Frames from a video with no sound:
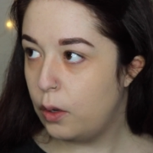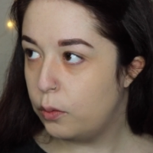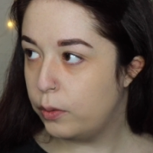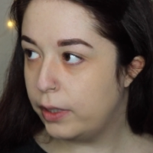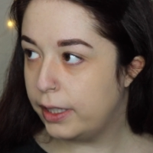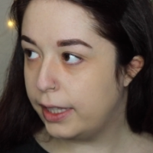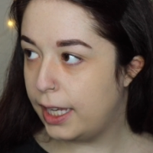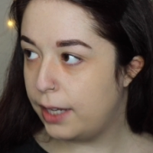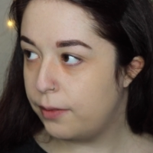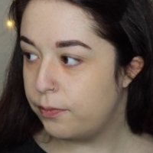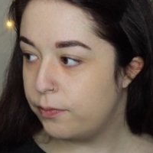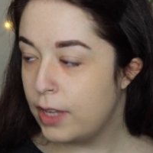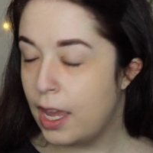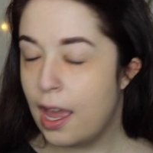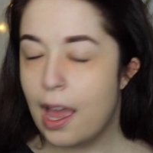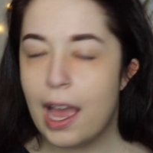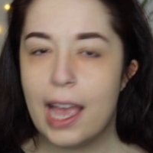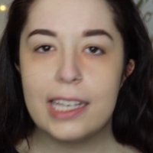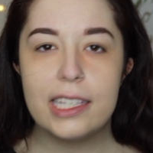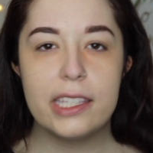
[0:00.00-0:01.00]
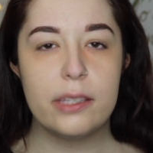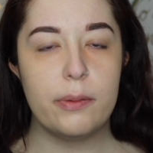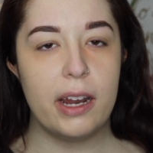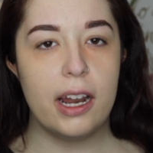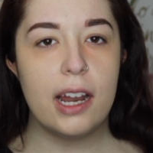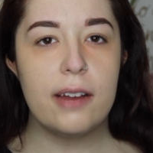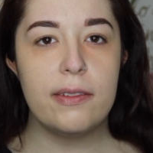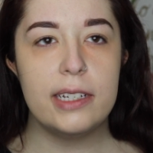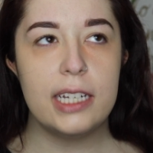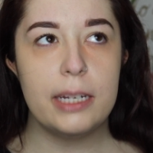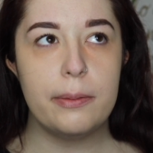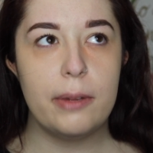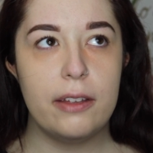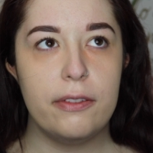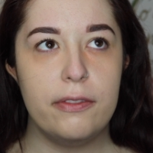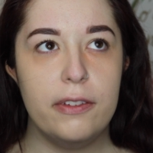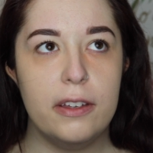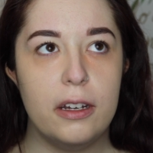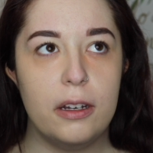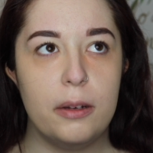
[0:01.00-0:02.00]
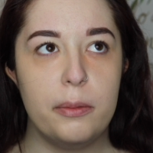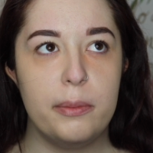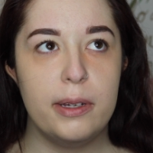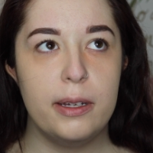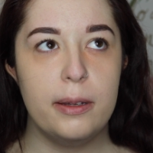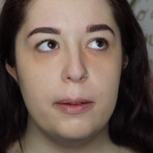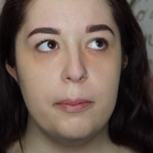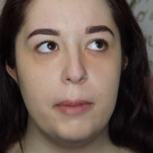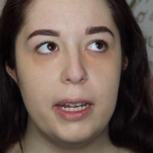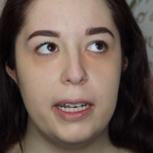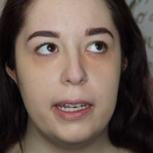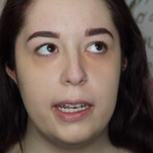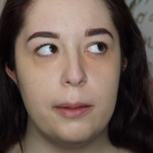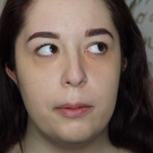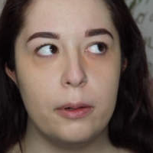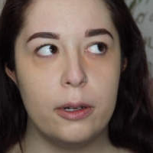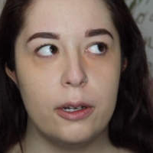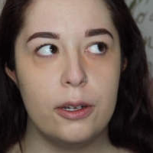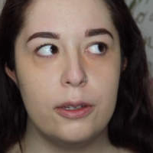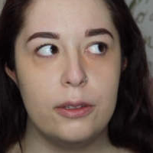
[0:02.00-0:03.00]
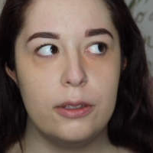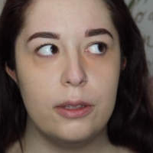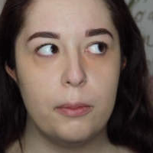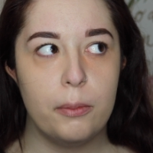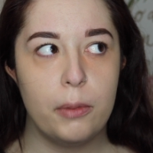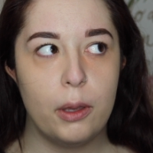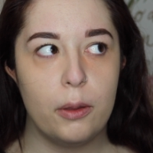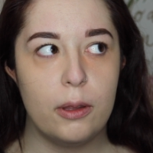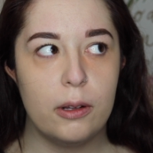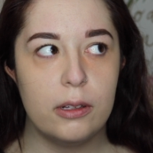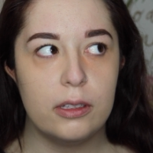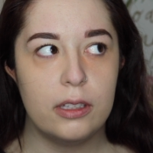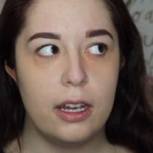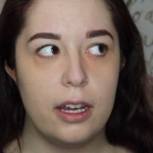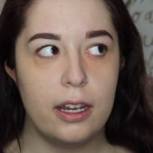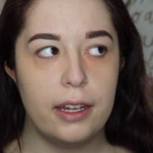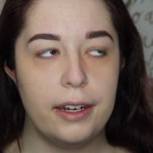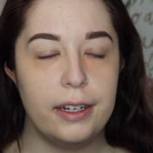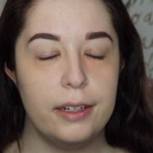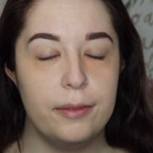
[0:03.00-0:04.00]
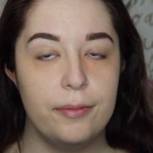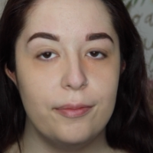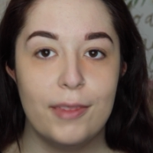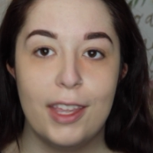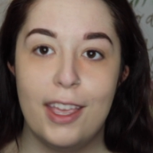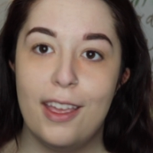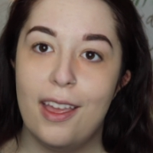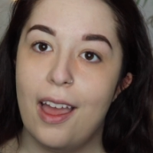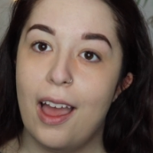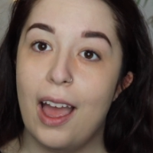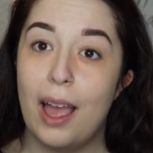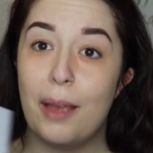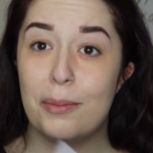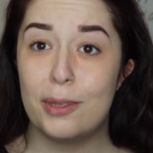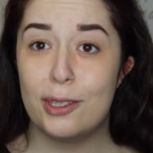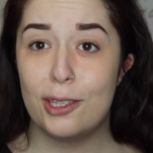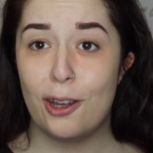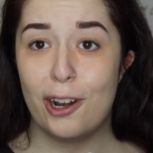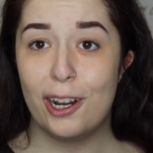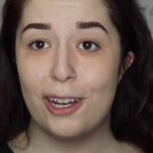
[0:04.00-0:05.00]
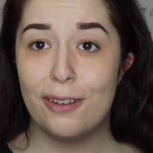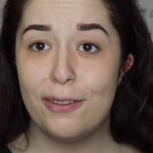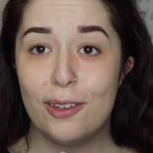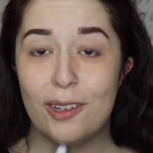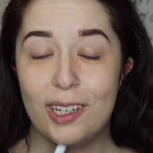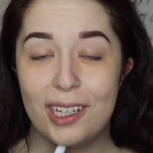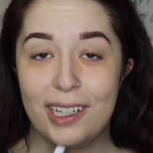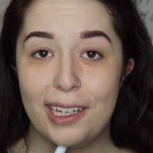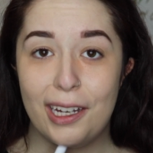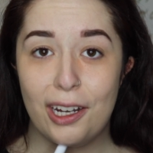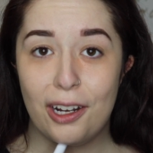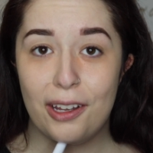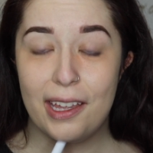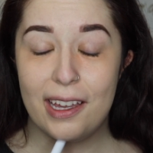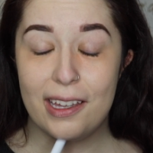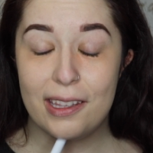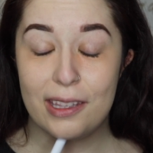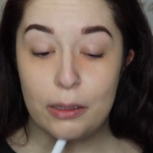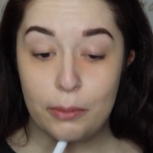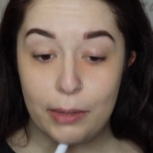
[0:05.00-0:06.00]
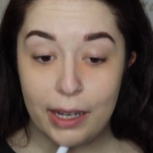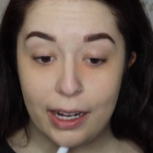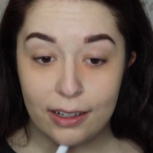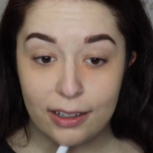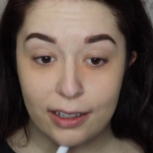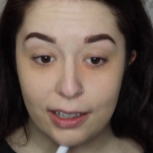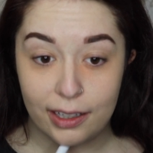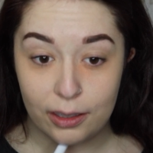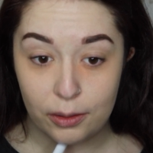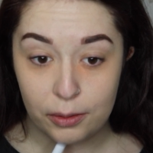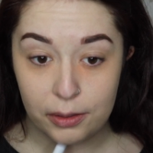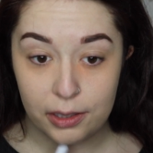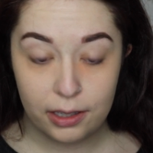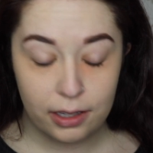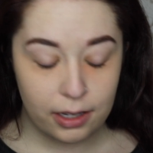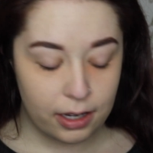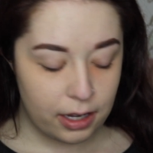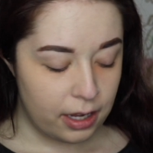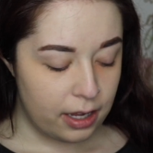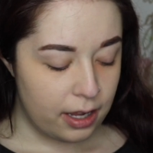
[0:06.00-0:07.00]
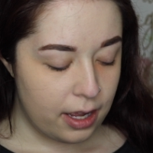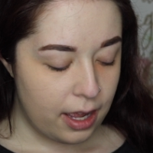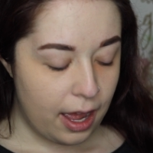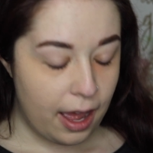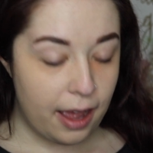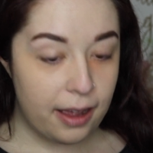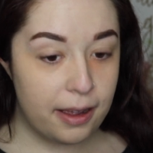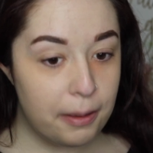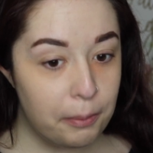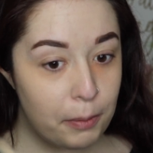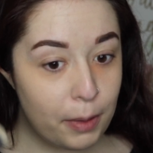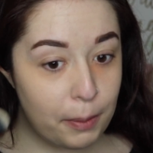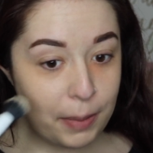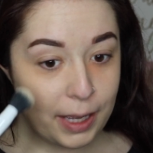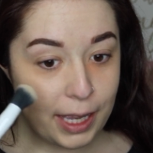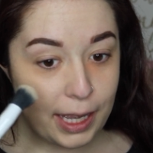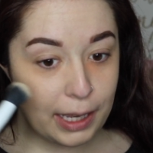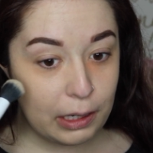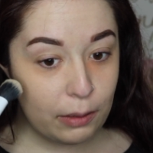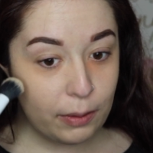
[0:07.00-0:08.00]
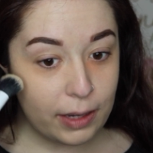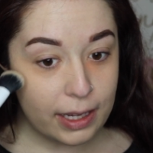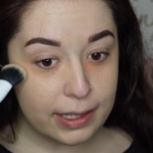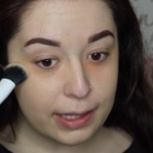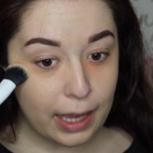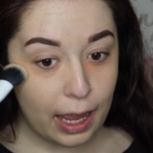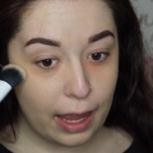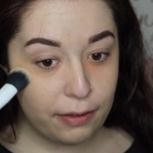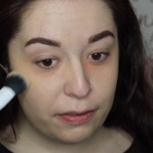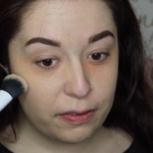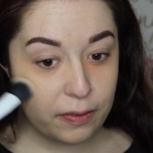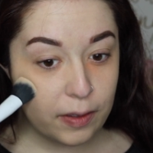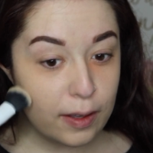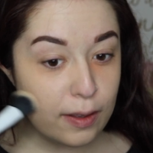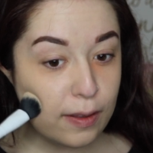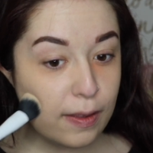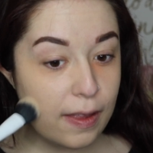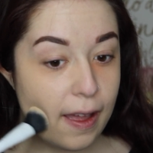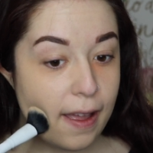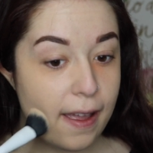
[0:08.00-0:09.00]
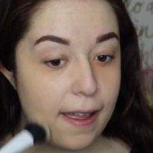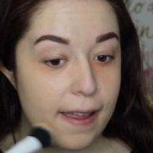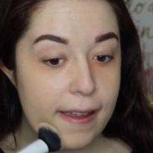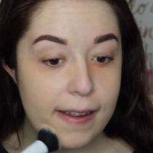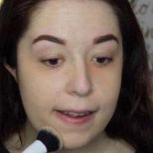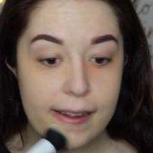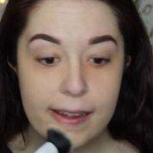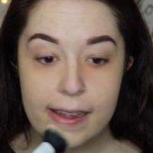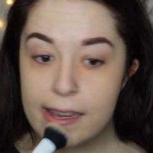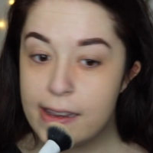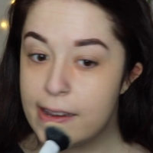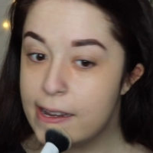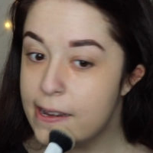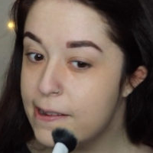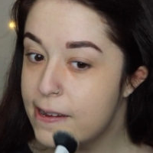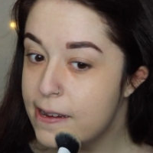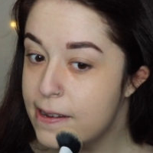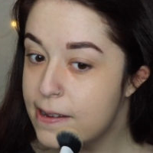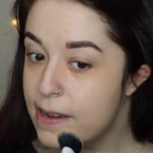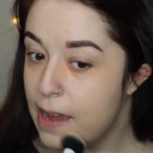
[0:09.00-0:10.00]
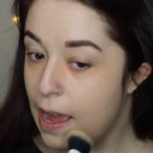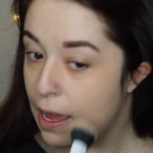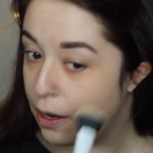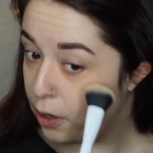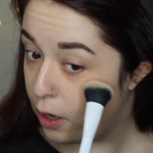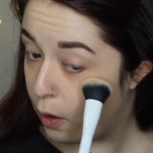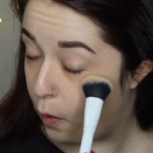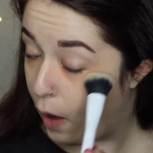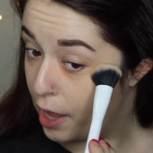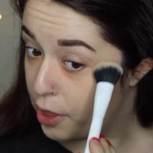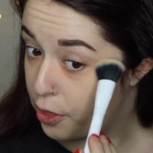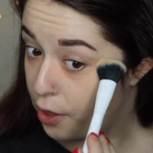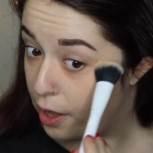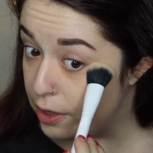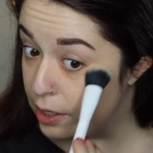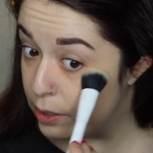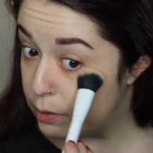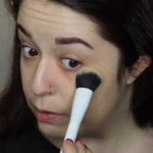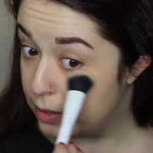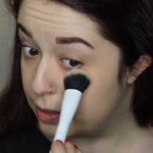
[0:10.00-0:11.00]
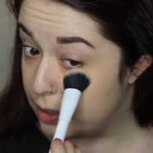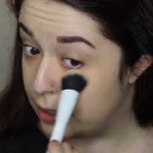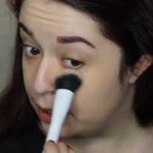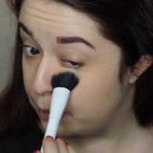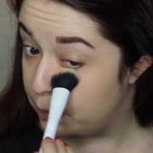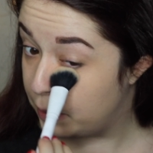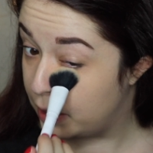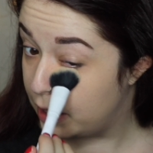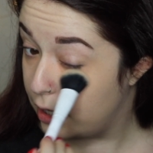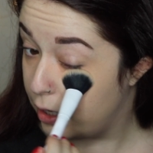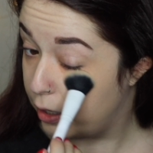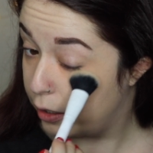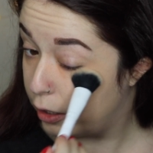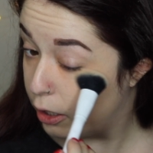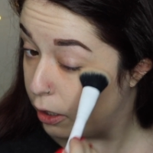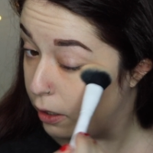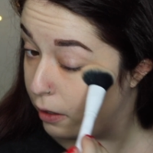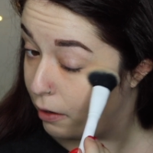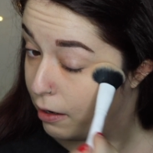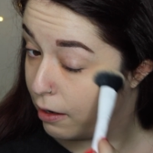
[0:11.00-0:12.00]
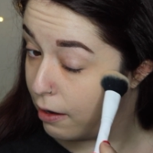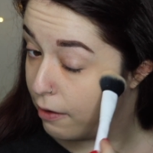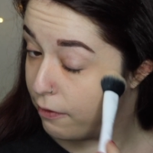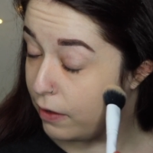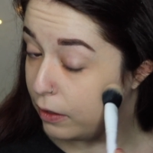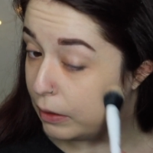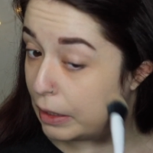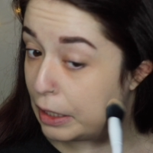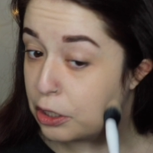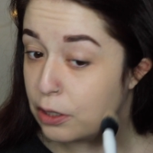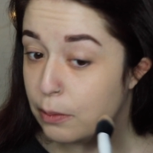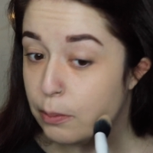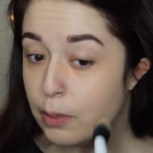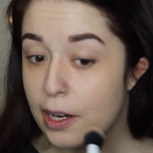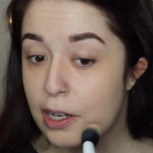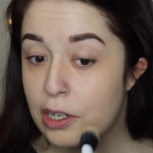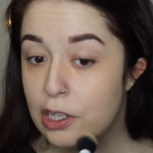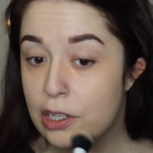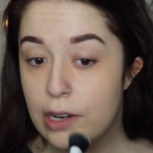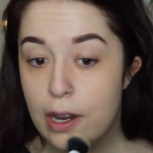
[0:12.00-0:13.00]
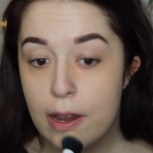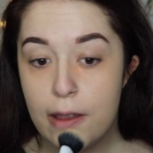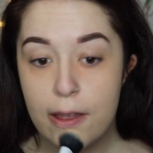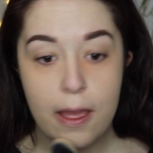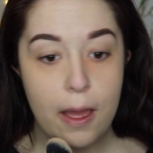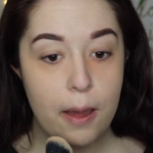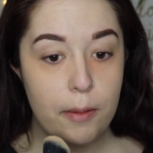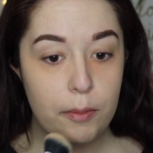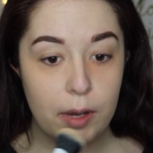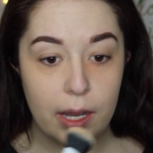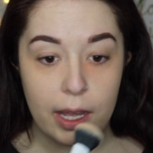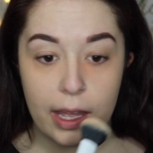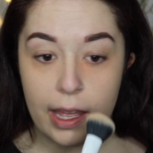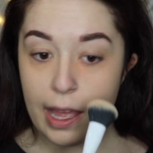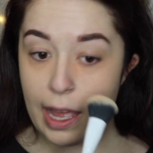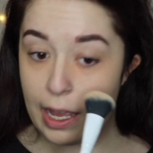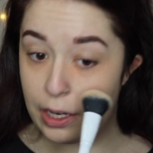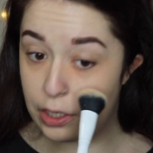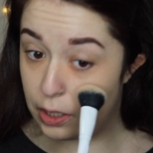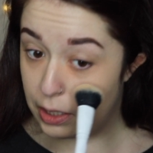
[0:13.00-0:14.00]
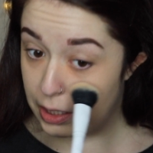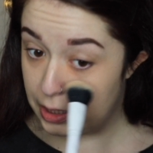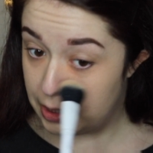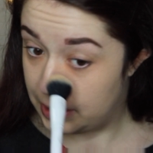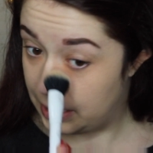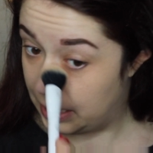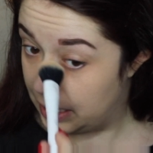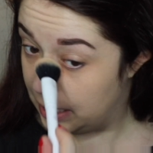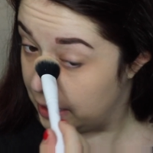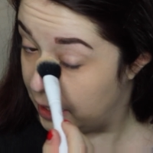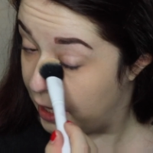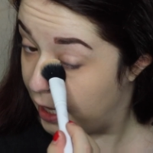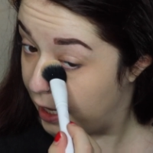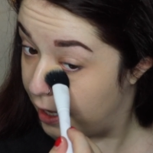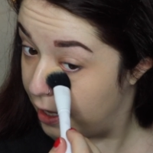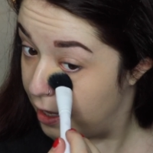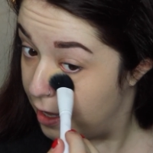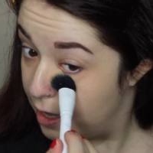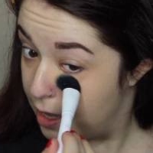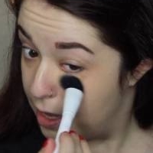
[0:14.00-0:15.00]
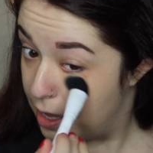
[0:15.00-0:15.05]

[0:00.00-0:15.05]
really, I swear every time I film, my neighbors mow their lawn. I'm sorry if you can hear that in the background. But anyways, I feel like, I don't know, I thought this was going to be a good foundation brush, but as you can see, like,